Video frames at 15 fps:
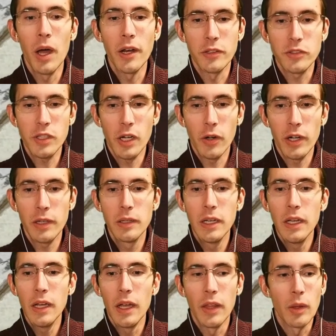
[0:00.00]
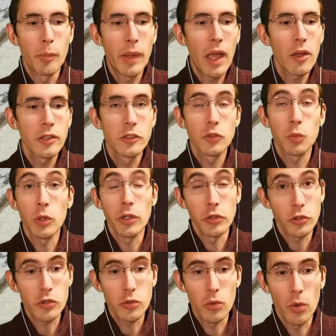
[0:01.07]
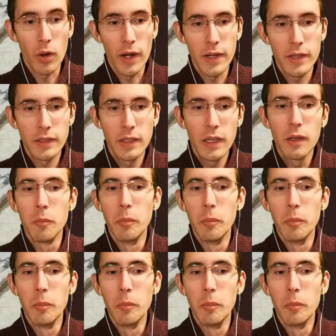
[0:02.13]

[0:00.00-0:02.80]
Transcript: Monastery, and the paladins were destroyed,